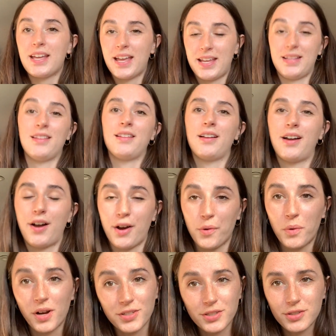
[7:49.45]
and our
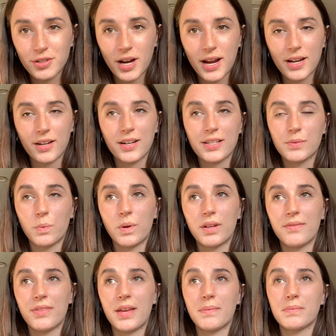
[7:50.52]
washer dryer is one
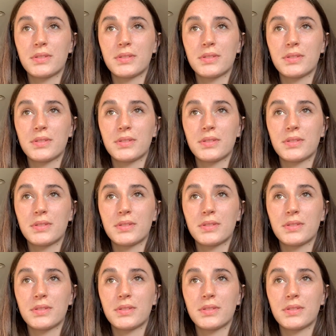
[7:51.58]
of them.